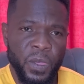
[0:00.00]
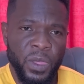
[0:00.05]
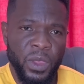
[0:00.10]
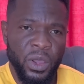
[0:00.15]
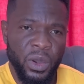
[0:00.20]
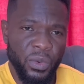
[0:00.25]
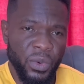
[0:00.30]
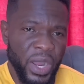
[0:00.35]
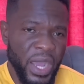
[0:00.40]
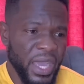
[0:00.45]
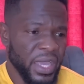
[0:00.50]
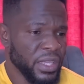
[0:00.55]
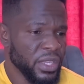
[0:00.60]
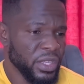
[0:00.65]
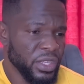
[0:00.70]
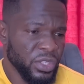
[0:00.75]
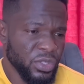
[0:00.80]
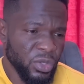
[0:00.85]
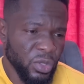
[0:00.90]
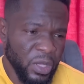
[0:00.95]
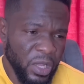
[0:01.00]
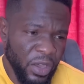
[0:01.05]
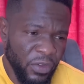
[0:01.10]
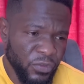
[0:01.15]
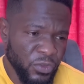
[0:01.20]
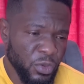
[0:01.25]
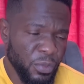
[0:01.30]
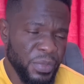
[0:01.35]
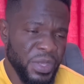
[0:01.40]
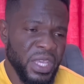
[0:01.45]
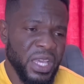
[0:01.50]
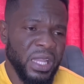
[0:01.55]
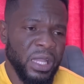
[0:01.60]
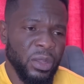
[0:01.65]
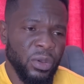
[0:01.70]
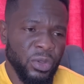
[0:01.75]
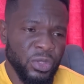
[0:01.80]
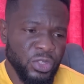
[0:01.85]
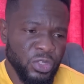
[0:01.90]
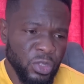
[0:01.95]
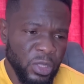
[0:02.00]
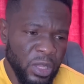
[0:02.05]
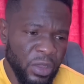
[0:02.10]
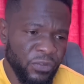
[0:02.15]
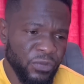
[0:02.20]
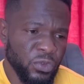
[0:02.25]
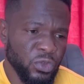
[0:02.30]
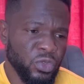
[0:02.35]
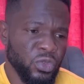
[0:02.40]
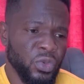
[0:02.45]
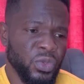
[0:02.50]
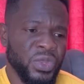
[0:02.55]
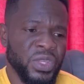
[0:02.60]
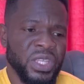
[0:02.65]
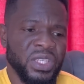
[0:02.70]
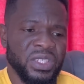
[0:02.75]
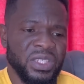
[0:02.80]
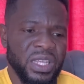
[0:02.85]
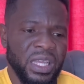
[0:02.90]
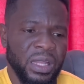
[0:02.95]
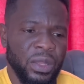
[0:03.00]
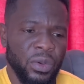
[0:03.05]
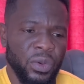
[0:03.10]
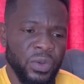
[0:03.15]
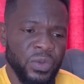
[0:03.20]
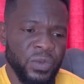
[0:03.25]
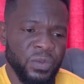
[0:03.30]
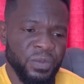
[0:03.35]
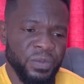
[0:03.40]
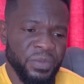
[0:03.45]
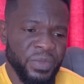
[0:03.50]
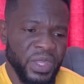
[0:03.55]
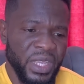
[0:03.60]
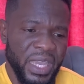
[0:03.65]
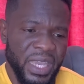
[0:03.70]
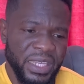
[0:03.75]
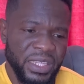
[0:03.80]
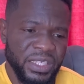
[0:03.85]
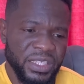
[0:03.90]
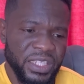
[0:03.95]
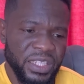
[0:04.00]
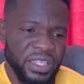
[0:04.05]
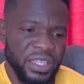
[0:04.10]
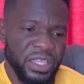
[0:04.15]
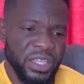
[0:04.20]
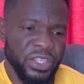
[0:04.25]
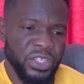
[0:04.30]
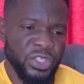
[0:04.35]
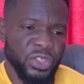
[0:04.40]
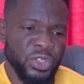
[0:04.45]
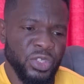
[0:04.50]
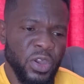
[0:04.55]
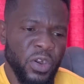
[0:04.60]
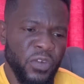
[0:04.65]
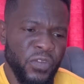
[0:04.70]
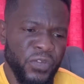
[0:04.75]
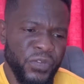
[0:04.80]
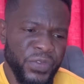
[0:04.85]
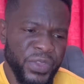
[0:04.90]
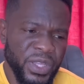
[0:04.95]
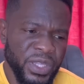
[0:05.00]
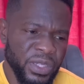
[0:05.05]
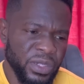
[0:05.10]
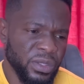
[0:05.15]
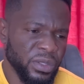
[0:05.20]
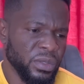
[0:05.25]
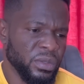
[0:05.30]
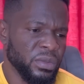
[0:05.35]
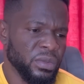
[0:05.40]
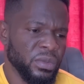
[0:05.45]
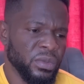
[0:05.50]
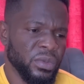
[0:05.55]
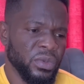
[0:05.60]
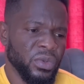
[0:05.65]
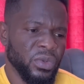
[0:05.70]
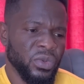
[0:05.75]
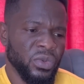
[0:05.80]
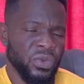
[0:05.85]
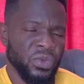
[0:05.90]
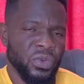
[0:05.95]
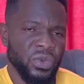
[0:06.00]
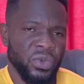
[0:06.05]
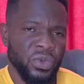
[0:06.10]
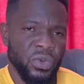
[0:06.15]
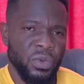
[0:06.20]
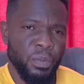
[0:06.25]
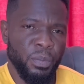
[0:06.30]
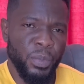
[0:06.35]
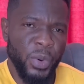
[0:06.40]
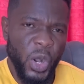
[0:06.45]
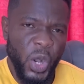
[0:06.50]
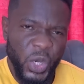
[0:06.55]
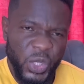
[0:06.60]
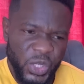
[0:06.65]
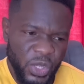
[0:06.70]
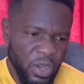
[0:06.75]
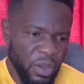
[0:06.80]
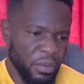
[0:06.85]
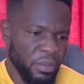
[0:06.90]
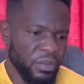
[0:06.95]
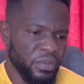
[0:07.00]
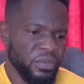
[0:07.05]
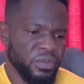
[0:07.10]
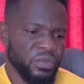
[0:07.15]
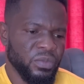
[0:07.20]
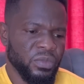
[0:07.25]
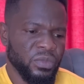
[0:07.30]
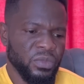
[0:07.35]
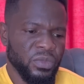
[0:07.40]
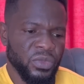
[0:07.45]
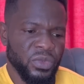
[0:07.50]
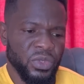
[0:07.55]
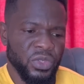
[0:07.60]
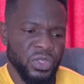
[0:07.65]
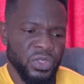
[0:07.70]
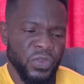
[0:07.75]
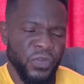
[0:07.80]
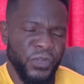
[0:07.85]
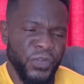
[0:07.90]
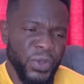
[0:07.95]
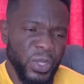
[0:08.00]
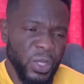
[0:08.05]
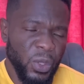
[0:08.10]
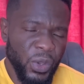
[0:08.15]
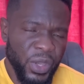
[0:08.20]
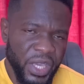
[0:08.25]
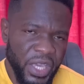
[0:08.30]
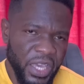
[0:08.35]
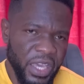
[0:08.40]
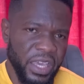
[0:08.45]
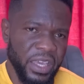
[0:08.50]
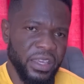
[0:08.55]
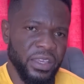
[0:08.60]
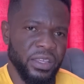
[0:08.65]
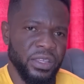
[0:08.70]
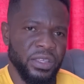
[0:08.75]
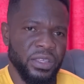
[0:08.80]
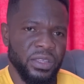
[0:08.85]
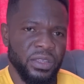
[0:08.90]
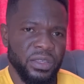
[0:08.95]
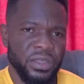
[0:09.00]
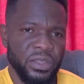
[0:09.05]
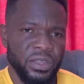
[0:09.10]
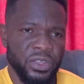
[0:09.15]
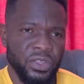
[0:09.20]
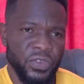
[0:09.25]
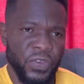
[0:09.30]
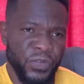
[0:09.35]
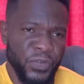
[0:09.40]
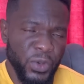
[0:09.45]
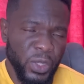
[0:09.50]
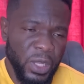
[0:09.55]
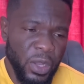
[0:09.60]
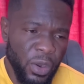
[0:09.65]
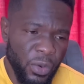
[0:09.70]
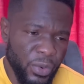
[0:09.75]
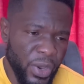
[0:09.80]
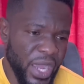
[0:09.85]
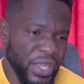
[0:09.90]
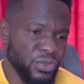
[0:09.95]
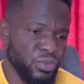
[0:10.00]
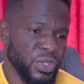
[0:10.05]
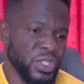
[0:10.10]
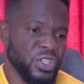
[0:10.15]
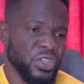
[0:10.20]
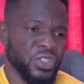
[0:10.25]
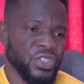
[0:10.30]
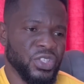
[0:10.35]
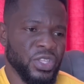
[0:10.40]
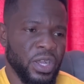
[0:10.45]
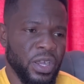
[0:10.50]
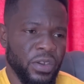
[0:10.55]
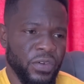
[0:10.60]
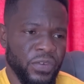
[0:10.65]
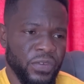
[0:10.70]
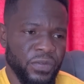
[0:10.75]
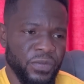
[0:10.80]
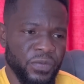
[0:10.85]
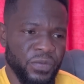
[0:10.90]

right? You love to be alone. You love to do things alone and you don't feel boredom. You feel okay. You feel all right with yourself.